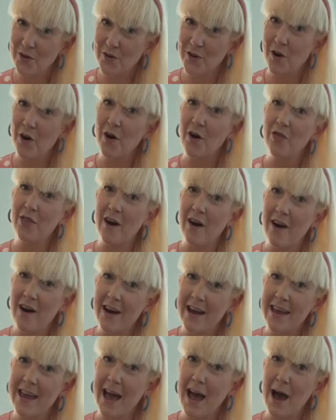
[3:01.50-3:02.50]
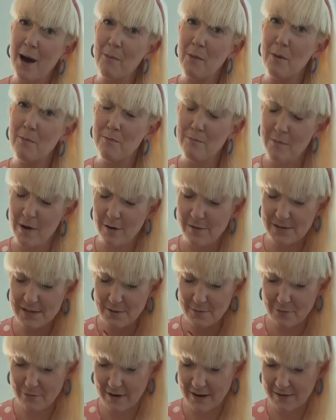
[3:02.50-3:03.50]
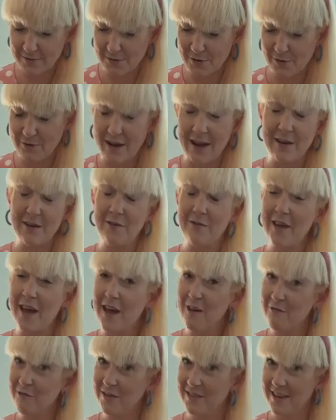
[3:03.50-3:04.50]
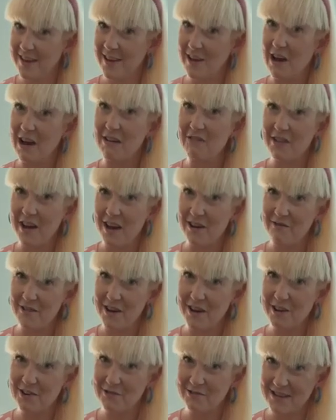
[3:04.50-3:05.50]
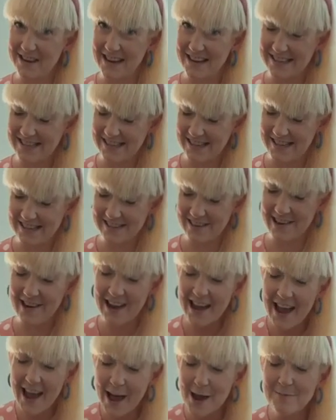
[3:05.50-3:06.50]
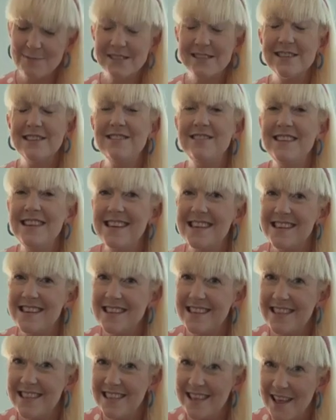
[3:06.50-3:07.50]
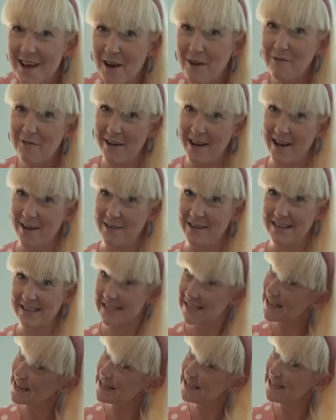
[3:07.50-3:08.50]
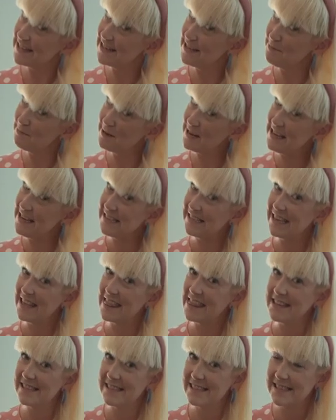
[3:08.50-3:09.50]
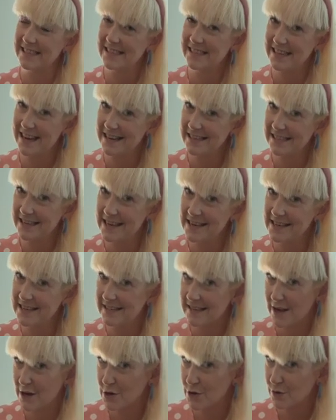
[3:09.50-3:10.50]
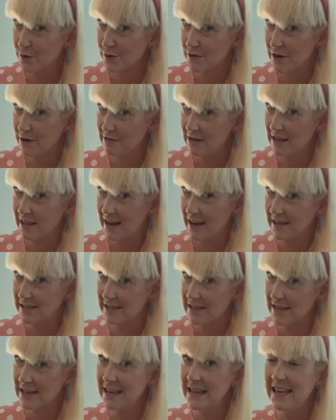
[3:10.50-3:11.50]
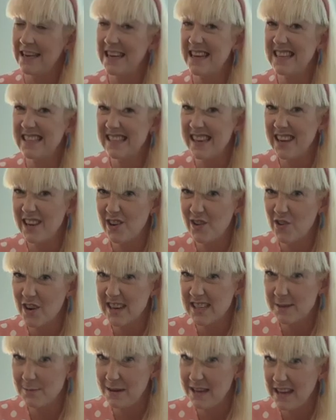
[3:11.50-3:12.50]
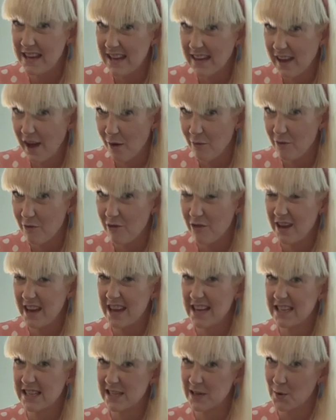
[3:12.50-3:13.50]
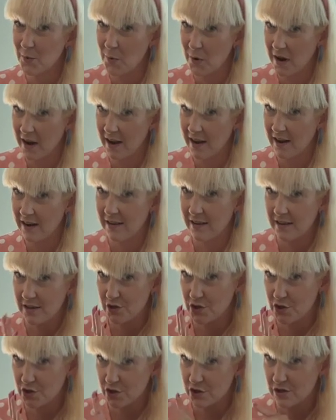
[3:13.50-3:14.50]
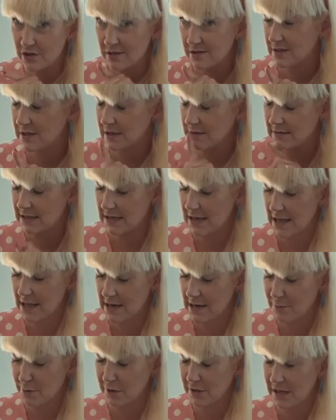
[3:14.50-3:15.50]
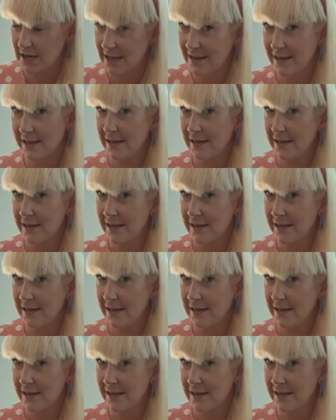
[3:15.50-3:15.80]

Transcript: that I am most proud of out of everything I've ever created. I absolutely love how aesthetically pleasing this set is, and not only that, it's incredibly comfy to wear. Shh, don't tell anybody.